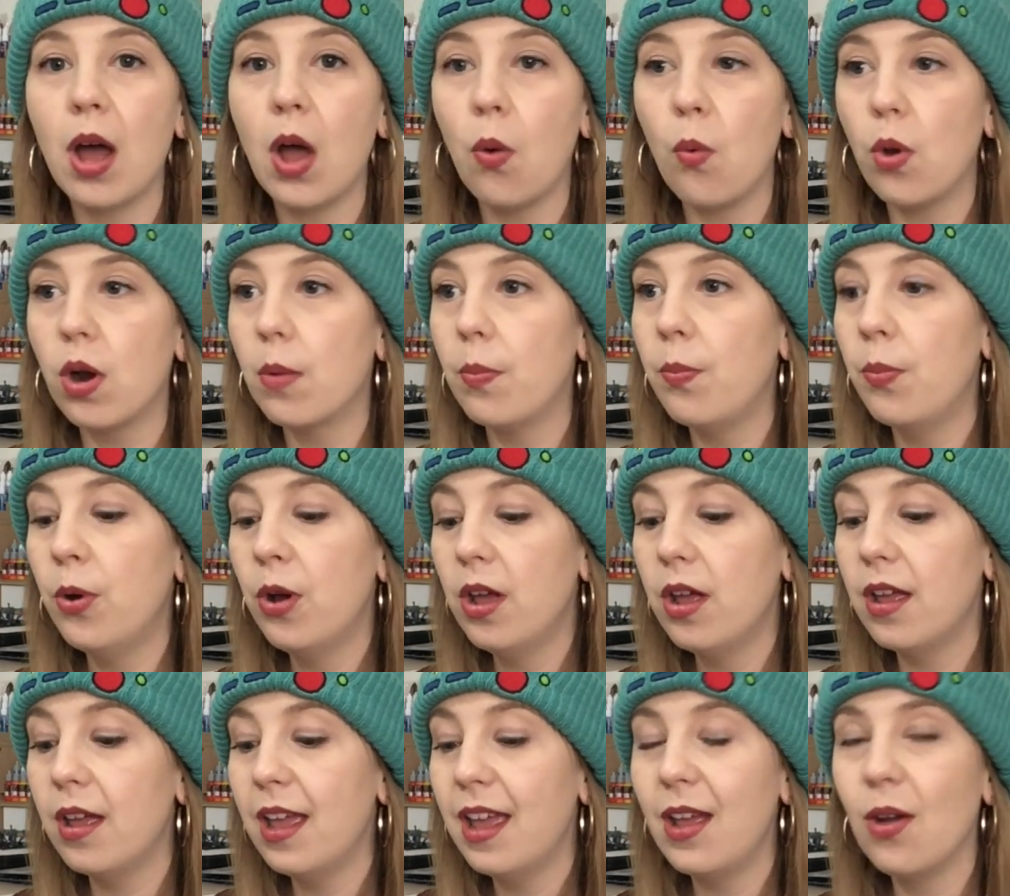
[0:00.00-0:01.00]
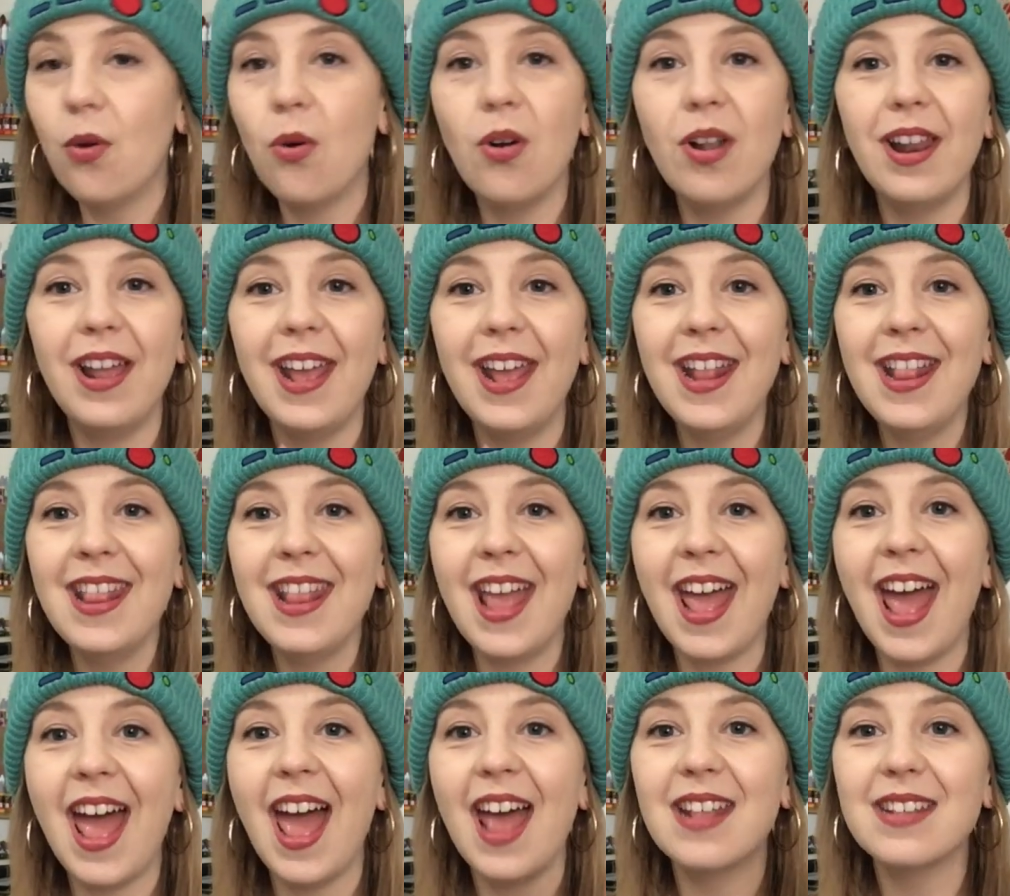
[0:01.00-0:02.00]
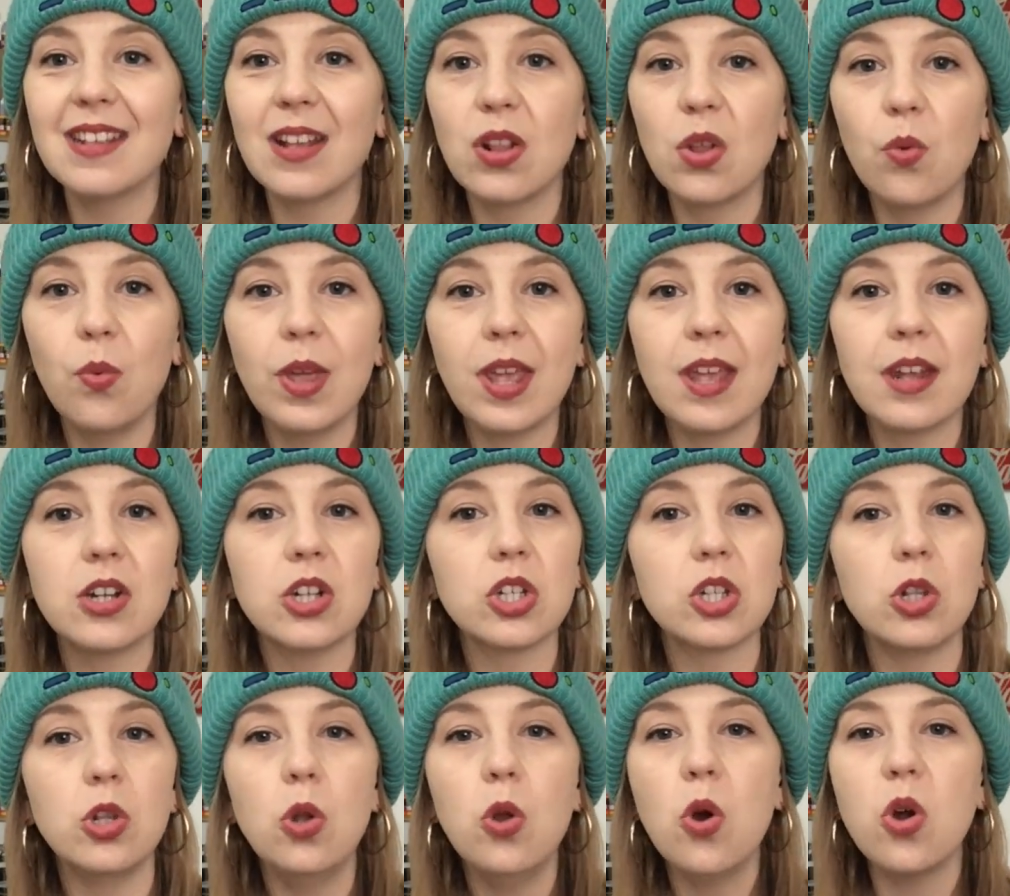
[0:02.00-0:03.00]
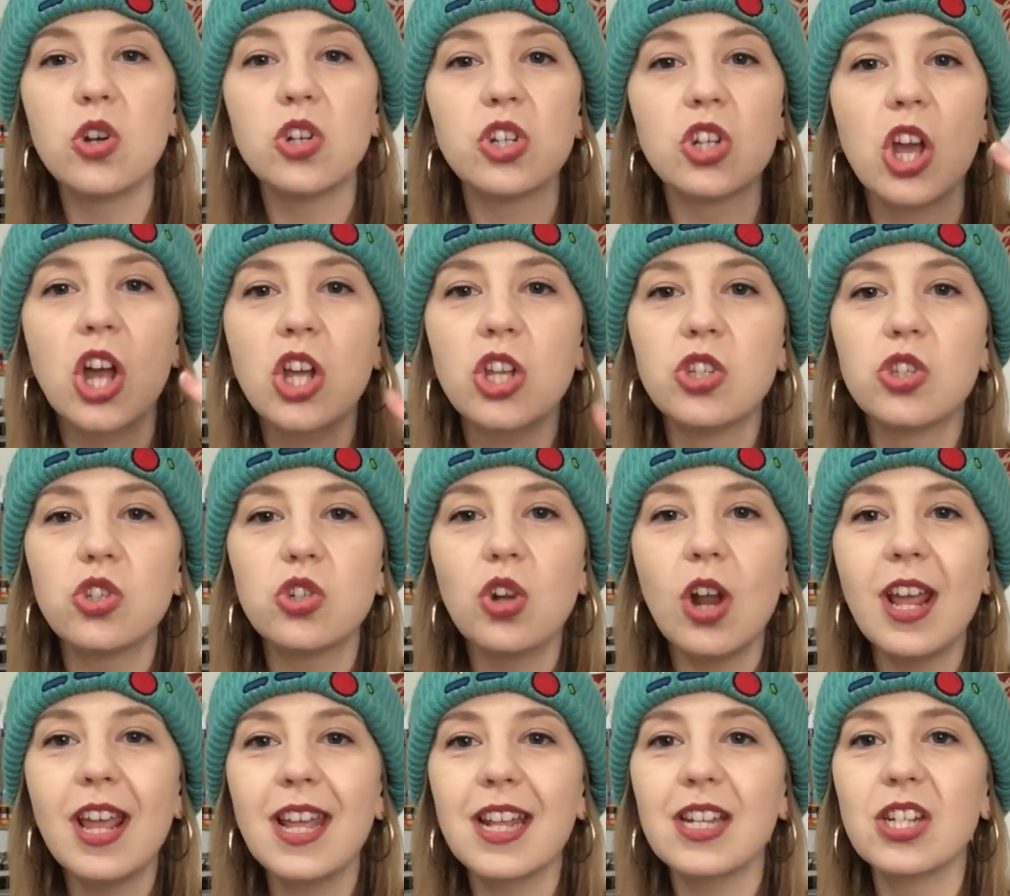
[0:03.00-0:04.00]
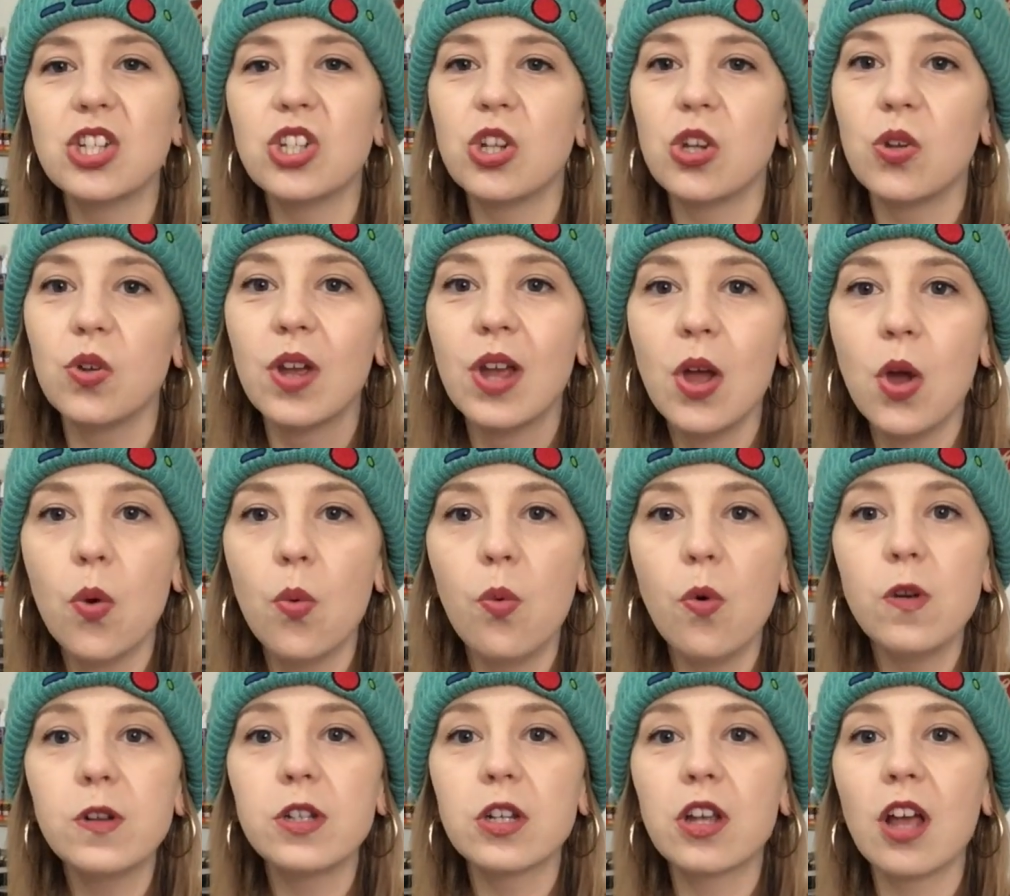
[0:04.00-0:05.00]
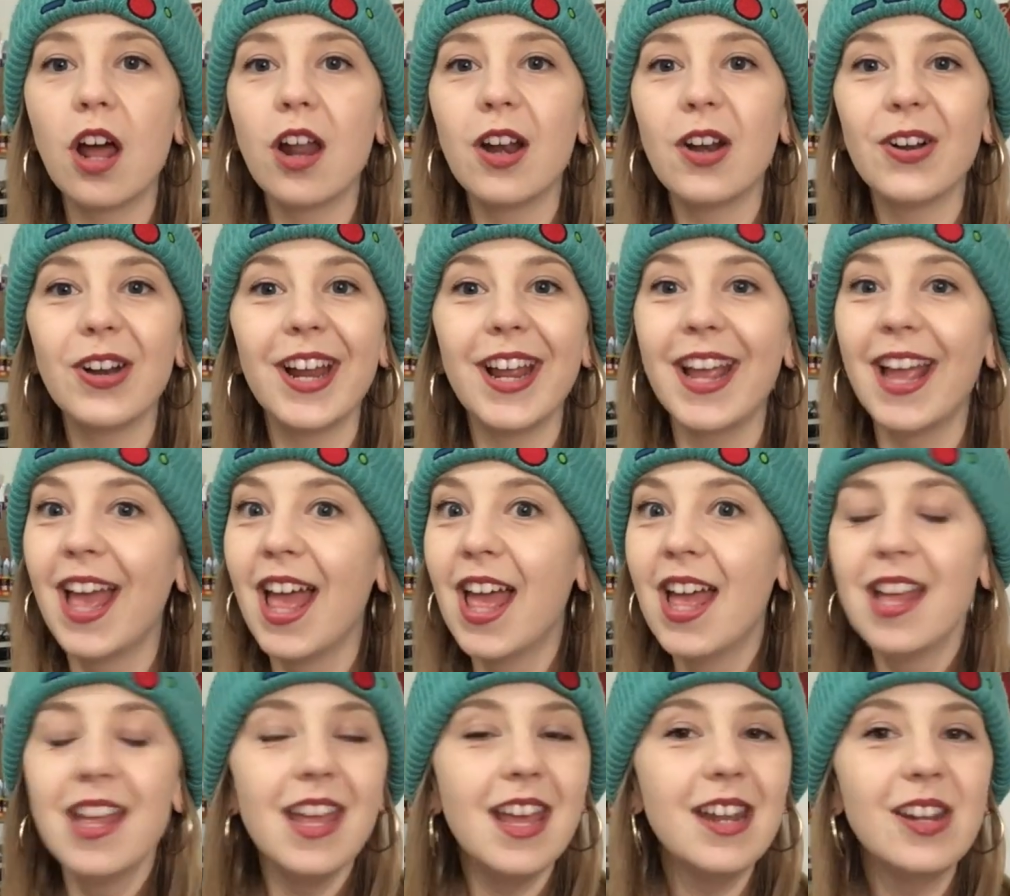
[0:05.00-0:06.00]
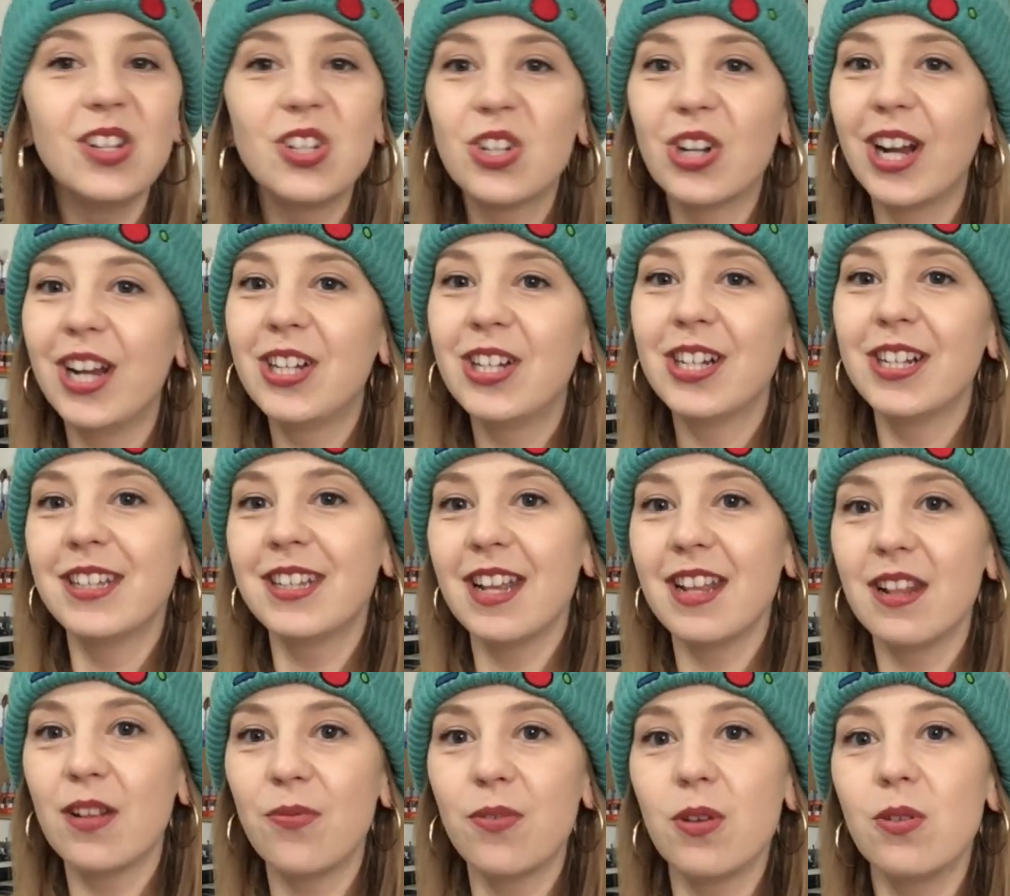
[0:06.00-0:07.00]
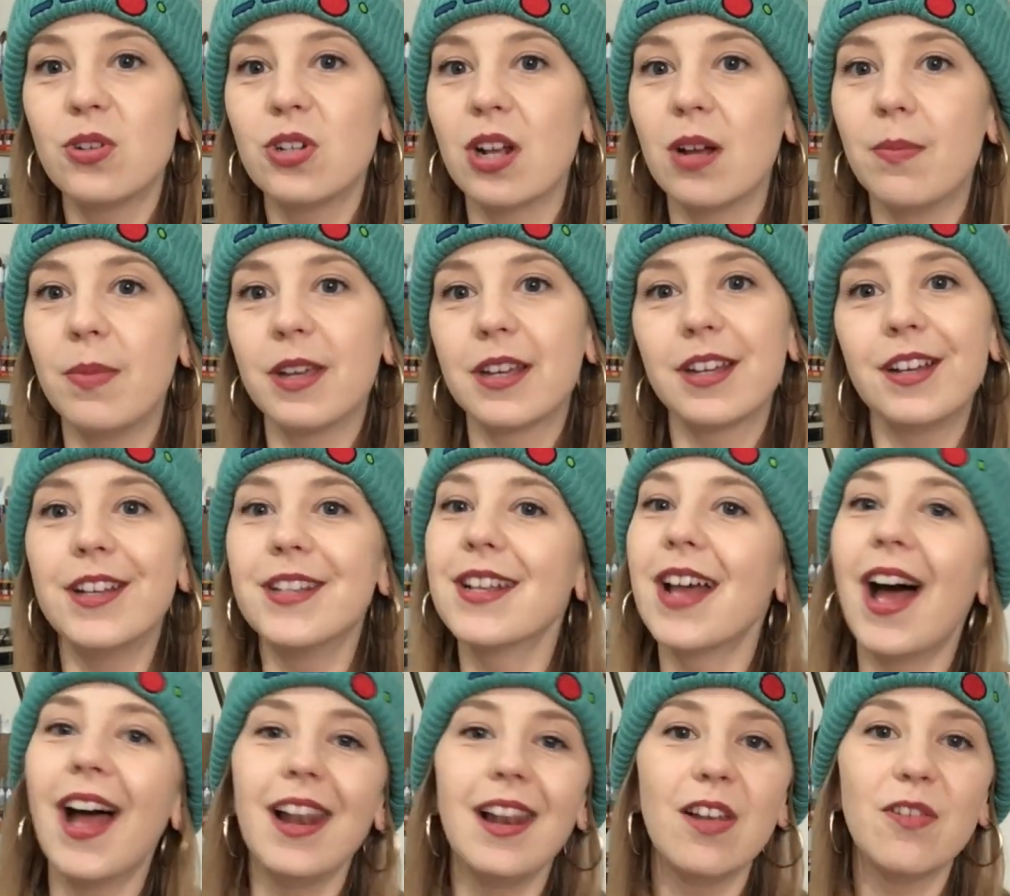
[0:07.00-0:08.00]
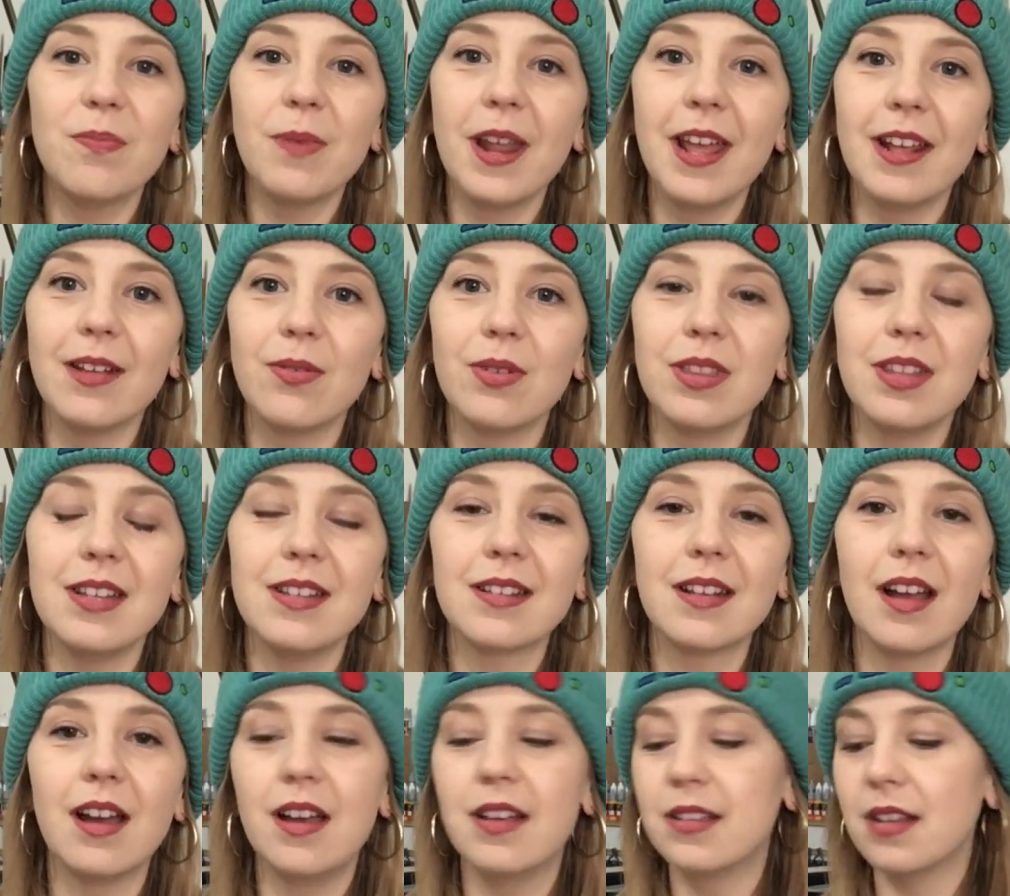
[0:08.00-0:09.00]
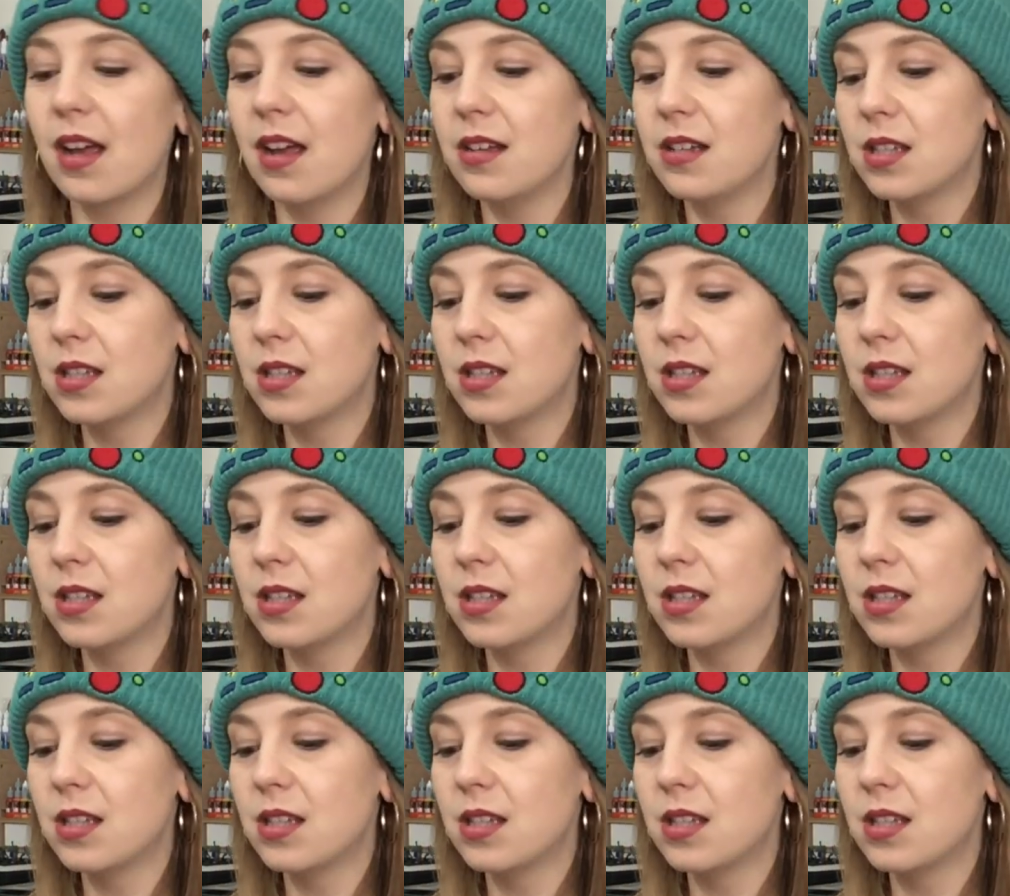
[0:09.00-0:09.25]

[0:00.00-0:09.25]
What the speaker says: I want to put it all in there so that we can just launch straight into watercolory illustrations in the future, because I love playing with these guys. I